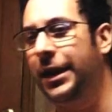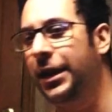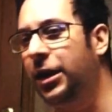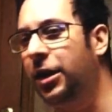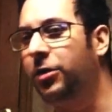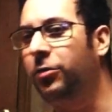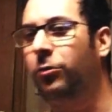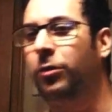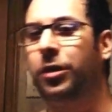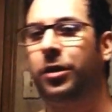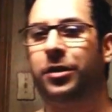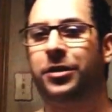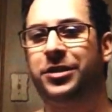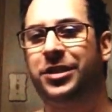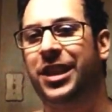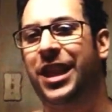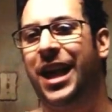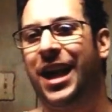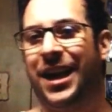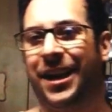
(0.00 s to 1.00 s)
In other words,
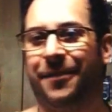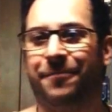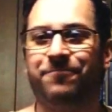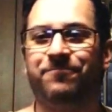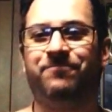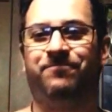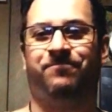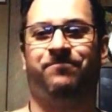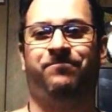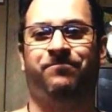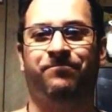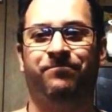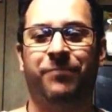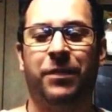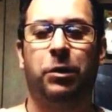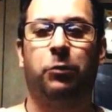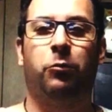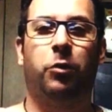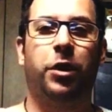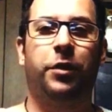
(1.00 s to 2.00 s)
like,
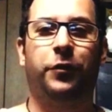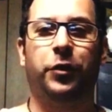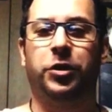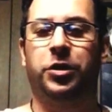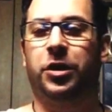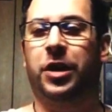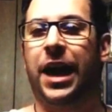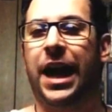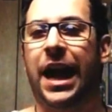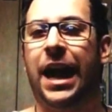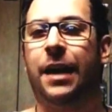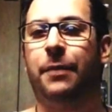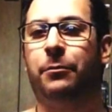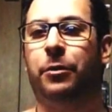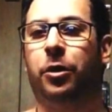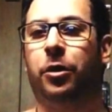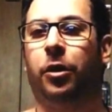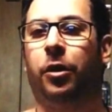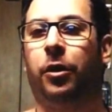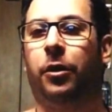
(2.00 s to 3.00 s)
what if you took a
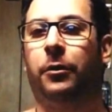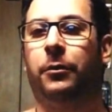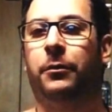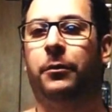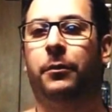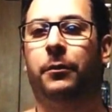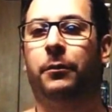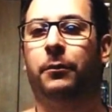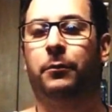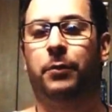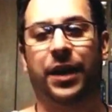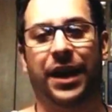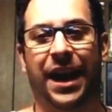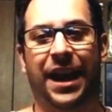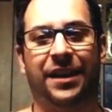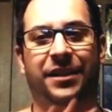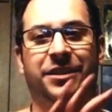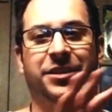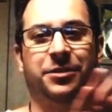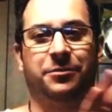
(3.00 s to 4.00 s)
hamburger but
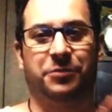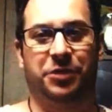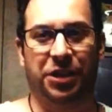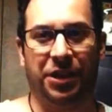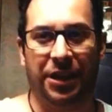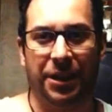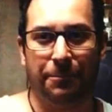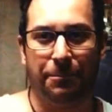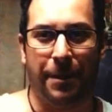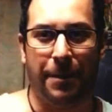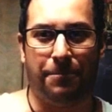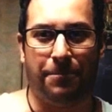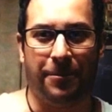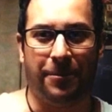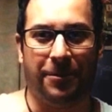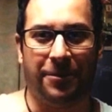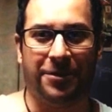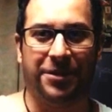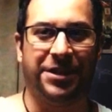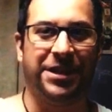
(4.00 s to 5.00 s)
added some chili
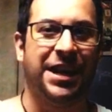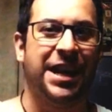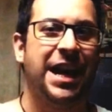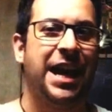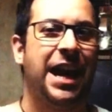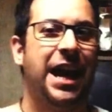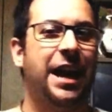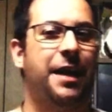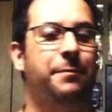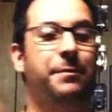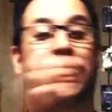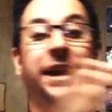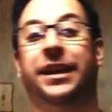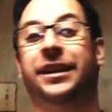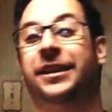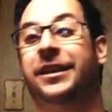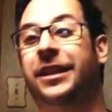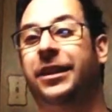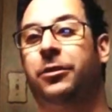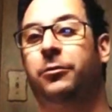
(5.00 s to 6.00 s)
peppers and made
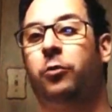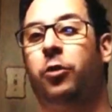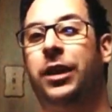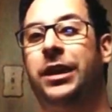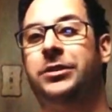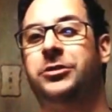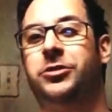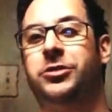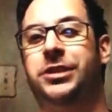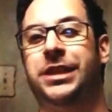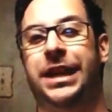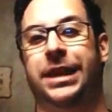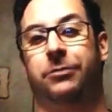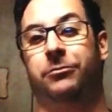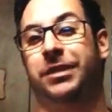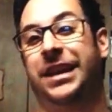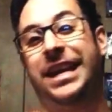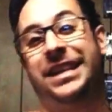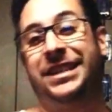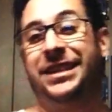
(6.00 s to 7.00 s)
it a little more interesting?
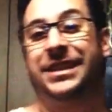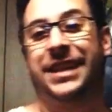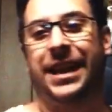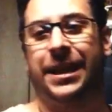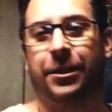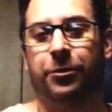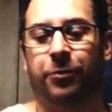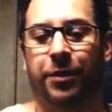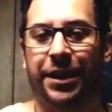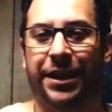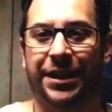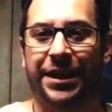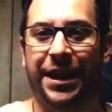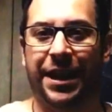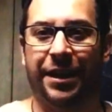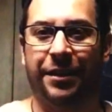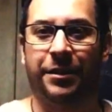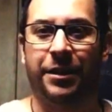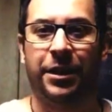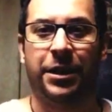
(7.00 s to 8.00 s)
Well, that's exactly what he
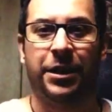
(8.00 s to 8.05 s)
did.